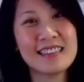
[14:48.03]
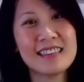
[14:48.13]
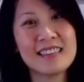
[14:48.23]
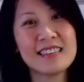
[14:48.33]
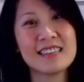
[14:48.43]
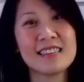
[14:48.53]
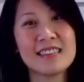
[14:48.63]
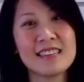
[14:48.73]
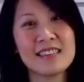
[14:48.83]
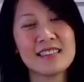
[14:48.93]

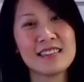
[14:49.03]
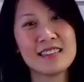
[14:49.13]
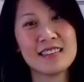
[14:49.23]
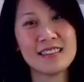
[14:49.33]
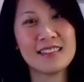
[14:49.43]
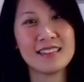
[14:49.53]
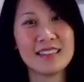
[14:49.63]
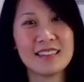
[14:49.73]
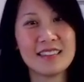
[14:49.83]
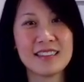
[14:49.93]

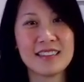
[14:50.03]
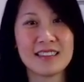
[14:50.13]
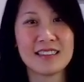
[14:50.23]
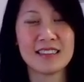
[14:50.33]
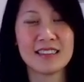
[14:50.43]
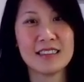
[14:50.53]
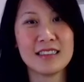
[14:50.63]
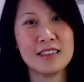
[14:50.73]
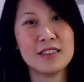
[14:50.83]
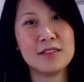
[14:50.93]

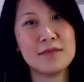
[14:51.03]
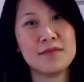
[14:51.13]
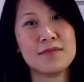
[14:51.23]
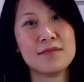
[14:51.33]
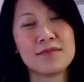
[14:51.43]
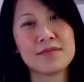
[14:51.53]
This person isn't speaking.